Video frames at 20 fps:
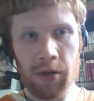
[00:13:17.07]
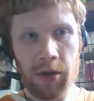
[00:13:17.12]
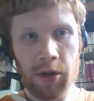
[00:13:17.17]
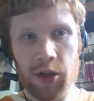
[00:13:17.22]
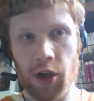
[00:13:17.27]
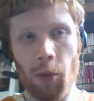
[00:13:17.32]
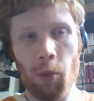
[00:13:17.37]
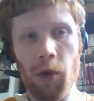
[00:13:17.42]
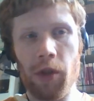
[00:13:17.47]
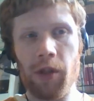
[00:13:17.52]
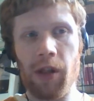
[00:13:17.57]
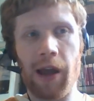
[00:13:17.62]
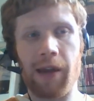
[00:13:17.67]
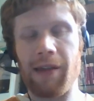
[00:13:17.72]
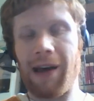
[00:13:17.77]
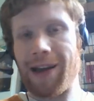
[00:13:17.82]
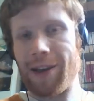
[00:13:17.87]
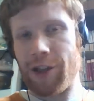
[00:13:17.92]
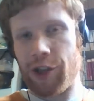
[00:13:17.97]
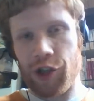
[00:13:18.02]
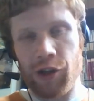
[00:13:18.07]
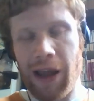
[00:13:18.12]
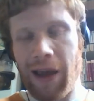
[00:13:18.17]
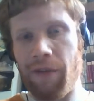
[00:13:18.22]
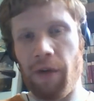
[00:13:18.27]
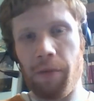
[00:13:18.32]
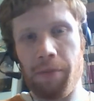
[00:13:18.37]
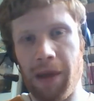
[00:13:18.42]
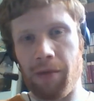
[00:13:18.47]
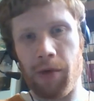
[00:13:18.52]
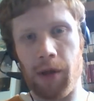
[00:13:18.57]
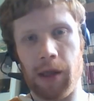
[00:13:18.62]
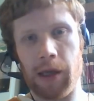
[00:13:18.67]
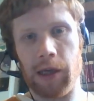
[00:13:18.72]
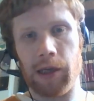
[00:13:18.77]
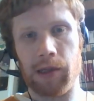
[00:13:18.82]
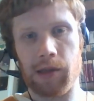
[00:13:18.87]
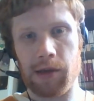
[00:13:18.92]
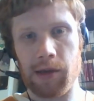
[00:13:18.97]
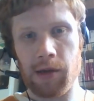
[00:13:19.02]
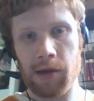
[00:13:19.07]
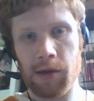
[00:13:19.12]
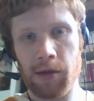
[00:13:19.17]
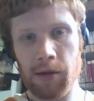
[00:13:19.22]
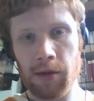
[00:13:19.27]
Someone like that should never be released.